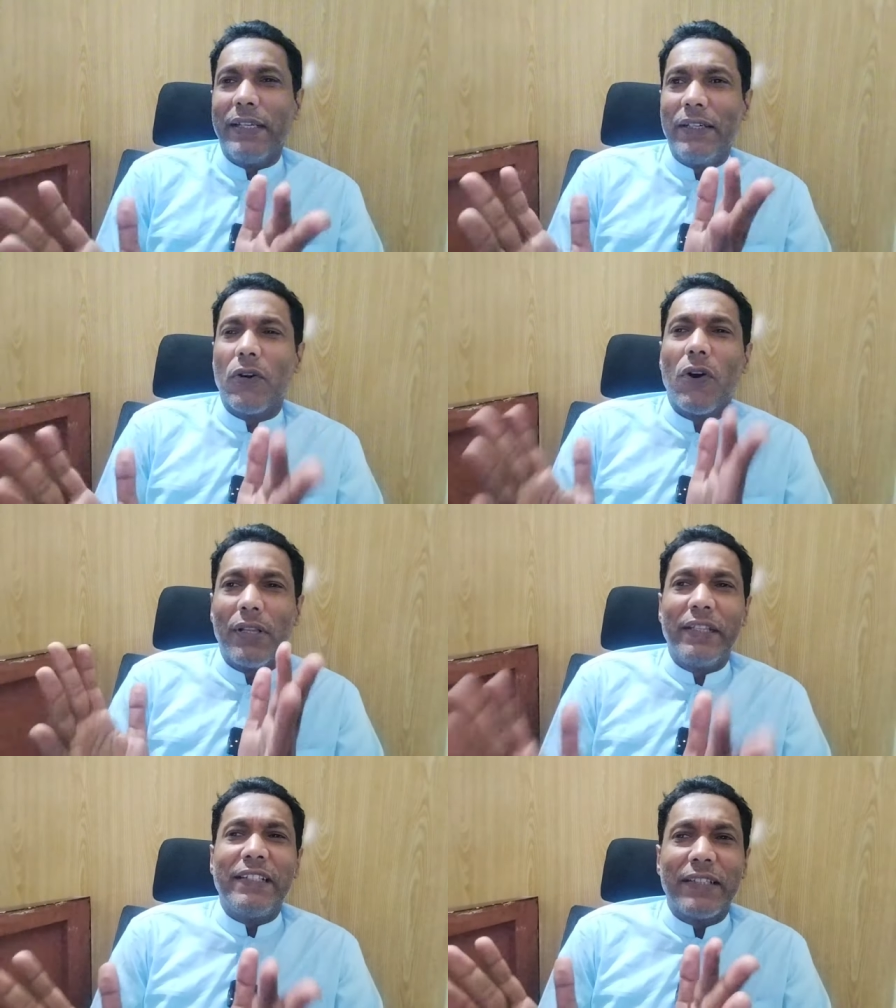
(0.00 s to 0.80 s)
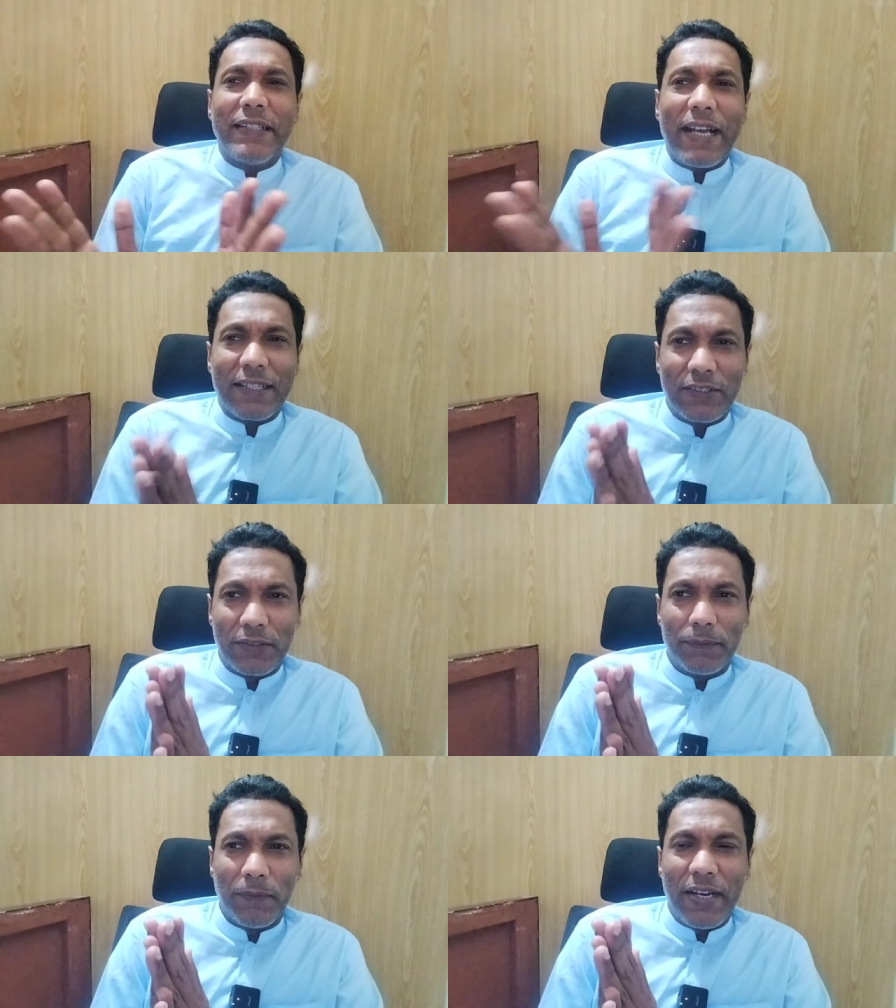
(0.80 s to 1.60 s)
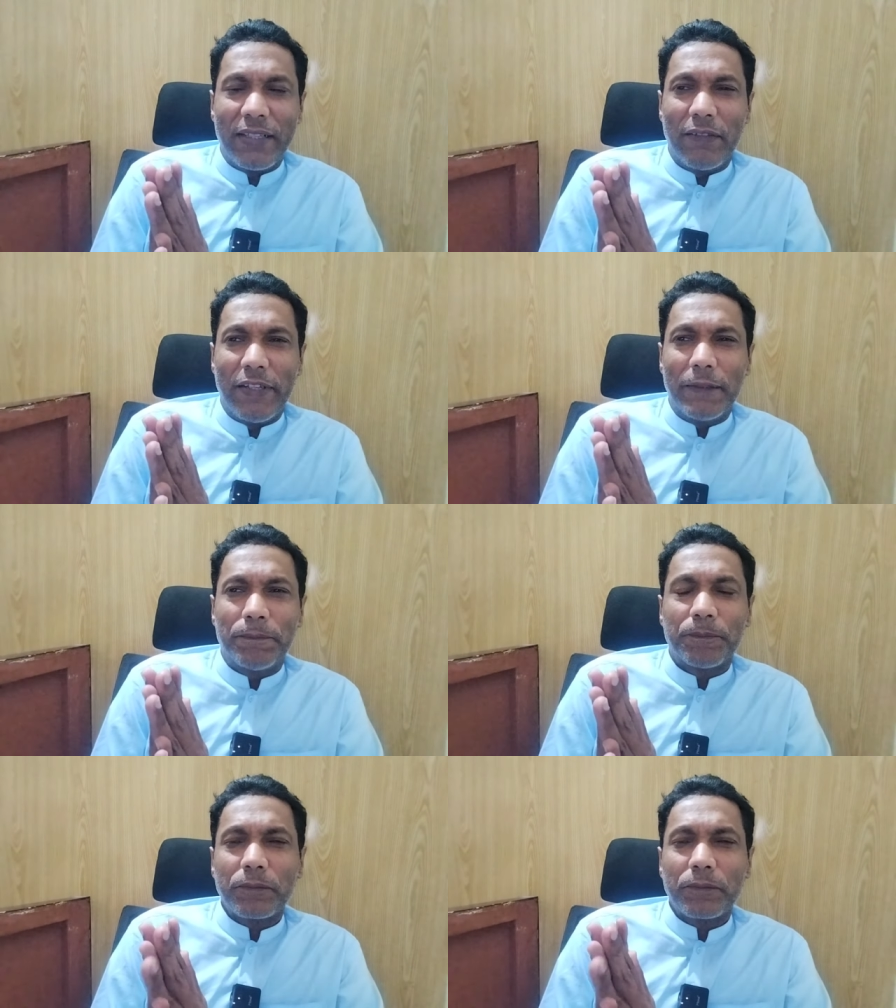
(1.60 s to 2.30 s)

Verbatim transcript: in all these attacks, by the way,